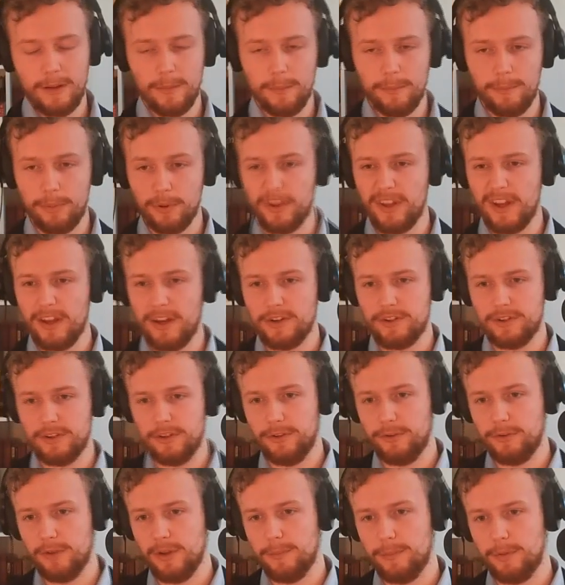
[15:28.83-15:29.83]
potential
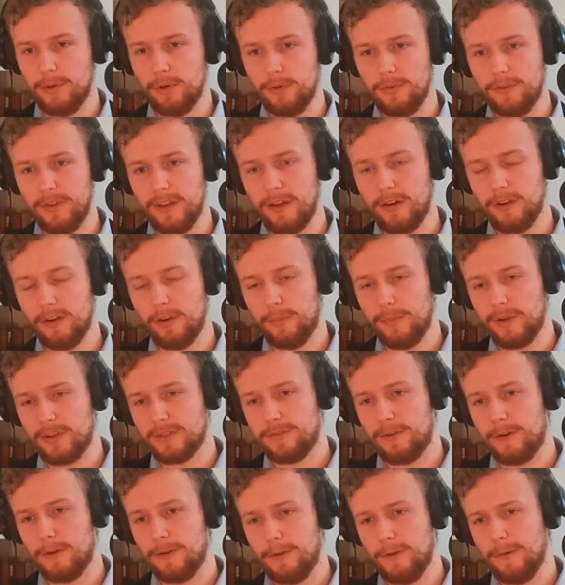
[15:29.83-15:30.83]
to improve the economics
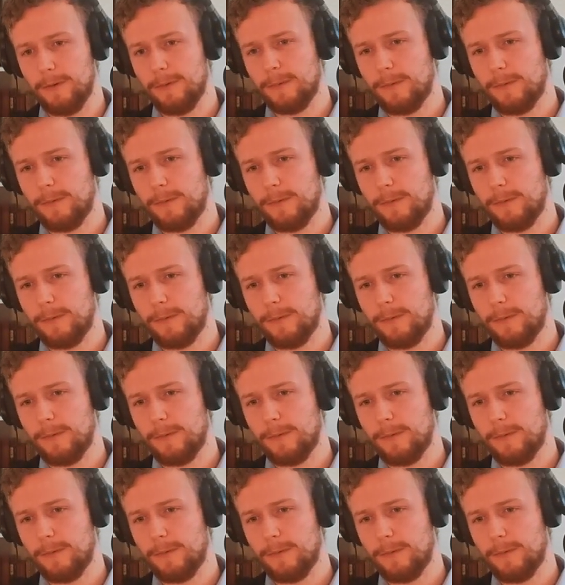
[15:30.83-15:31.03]
further.